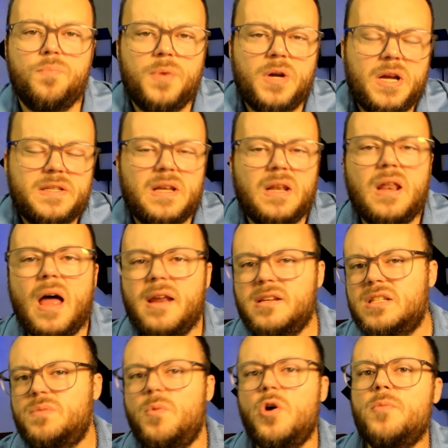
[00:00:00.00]
because a lot of
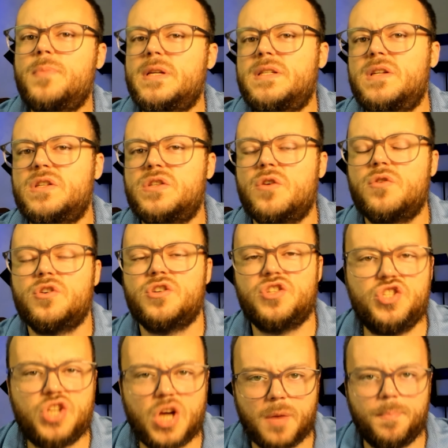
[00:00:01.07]
small business owners
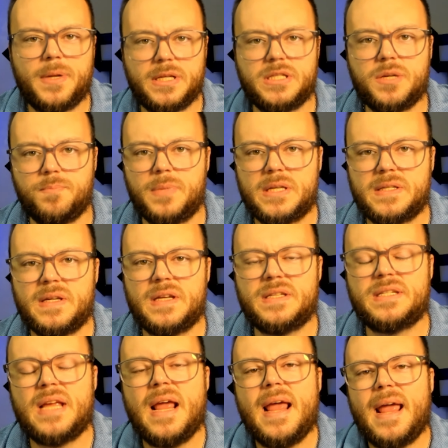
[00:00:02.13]
jump into
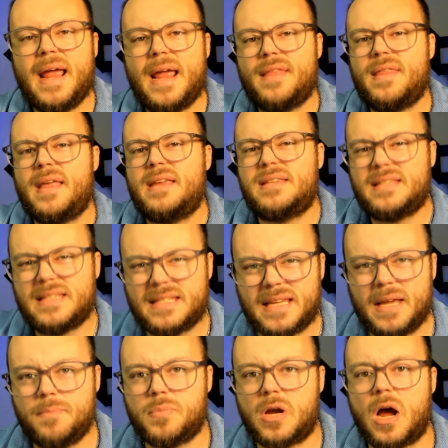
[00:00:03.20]
business and they
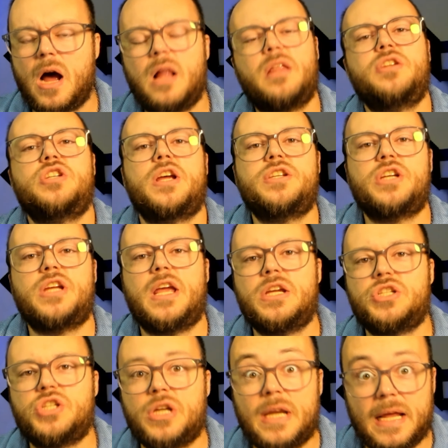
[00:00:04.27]
skip college
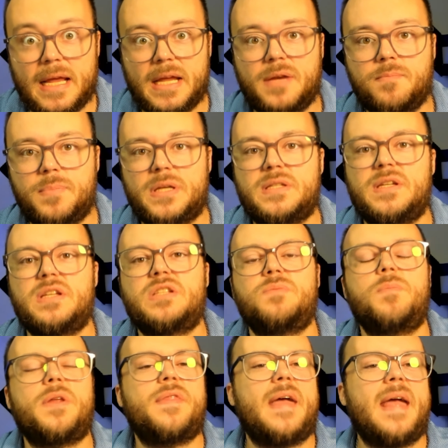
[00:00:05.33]
education in business,
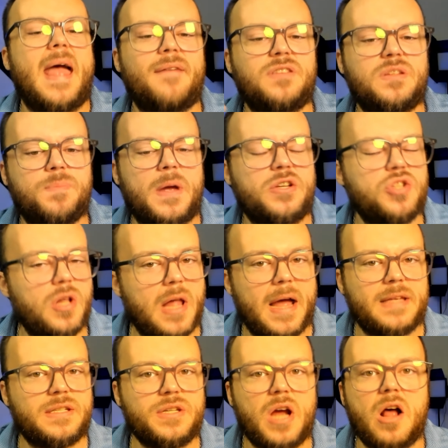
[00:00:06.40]
but they have
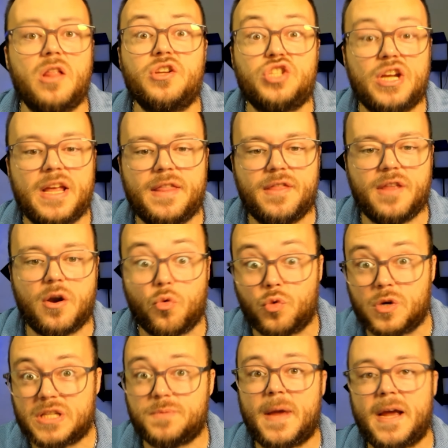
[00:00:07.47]
specialized knowledge in their
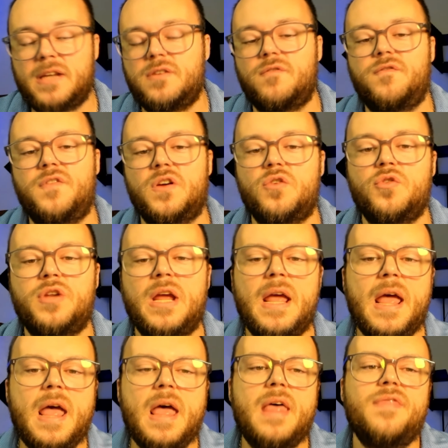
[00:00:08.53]
respective field,
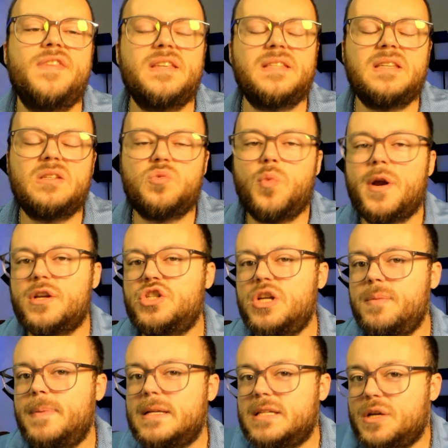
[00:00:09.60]
this is where
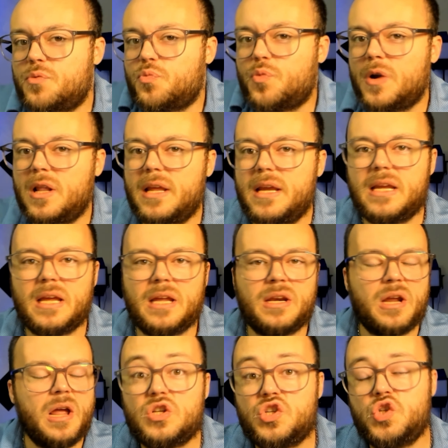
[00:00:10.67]
GPT really
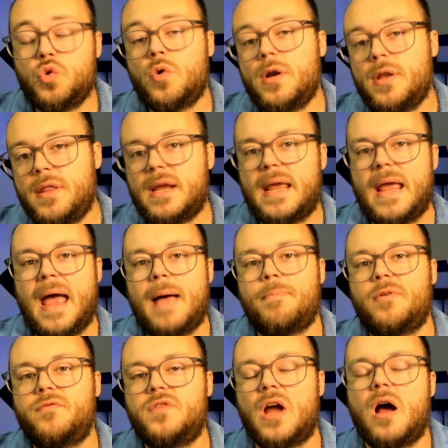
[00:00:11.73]
can shorten the gap
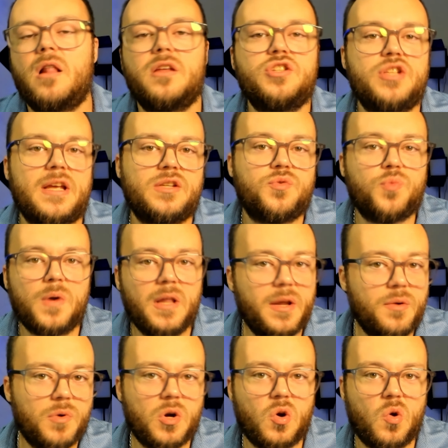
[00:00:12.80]
of knowledge that's really
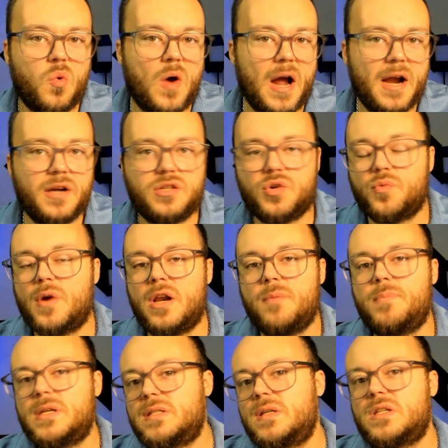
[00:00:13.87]
required to run a
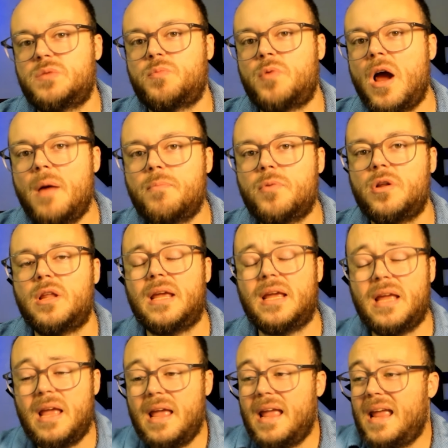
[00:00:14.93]
business
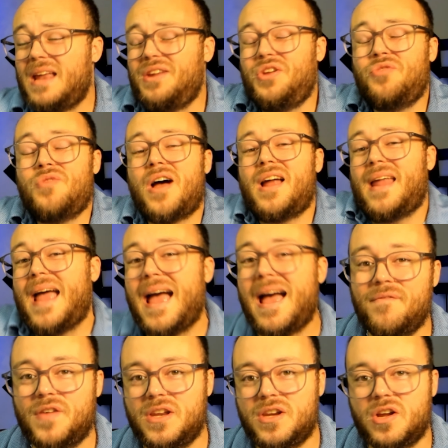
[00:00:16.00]
properly, and you not
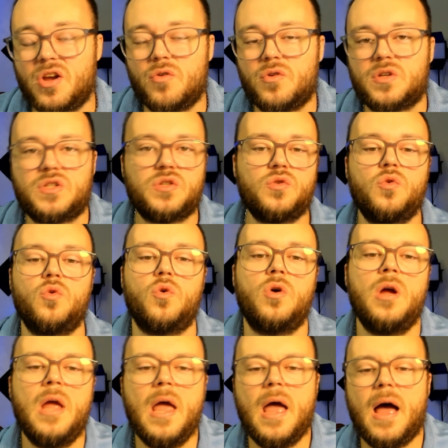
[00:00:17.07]
having to go to school.